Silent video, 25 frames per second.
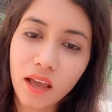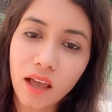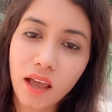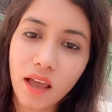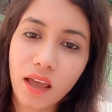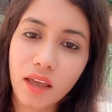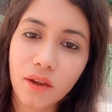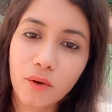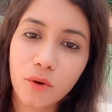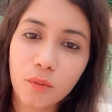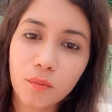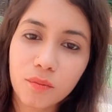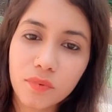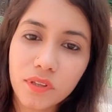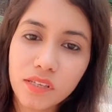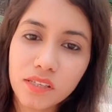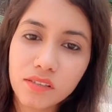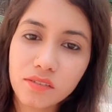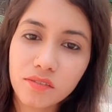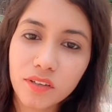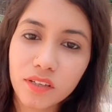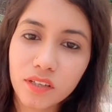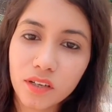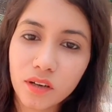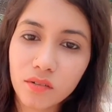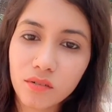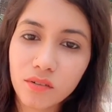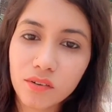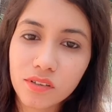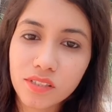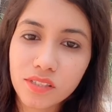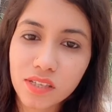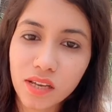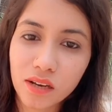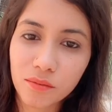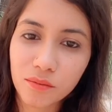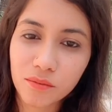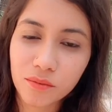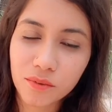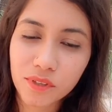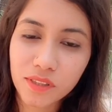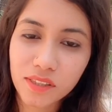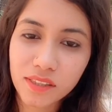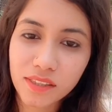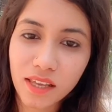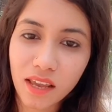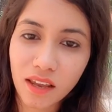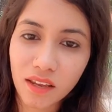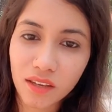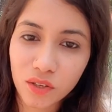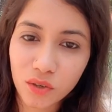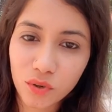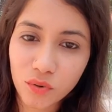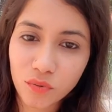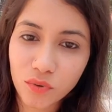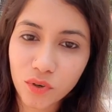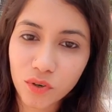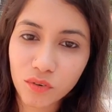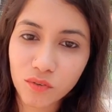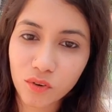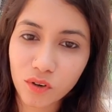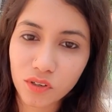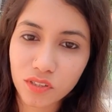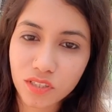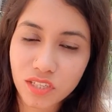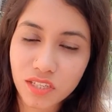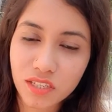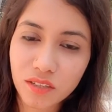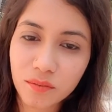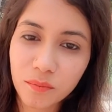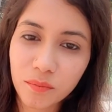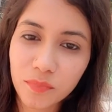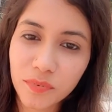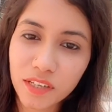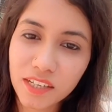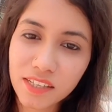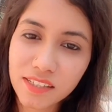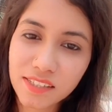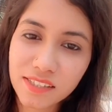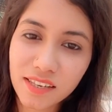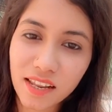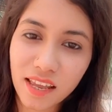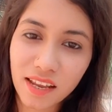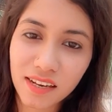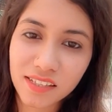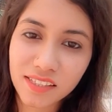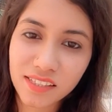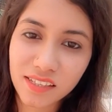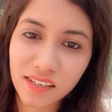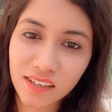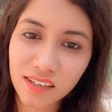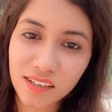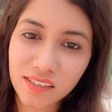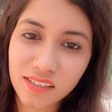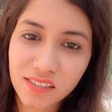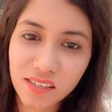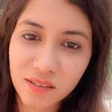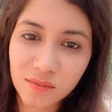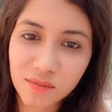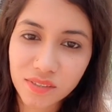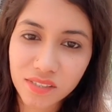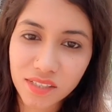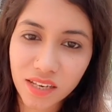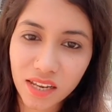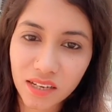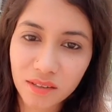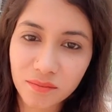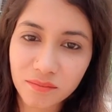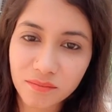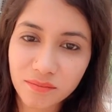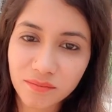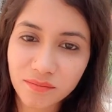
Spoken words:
I hope this video was helpful. Thank you for watching. Please like, share and subscribe.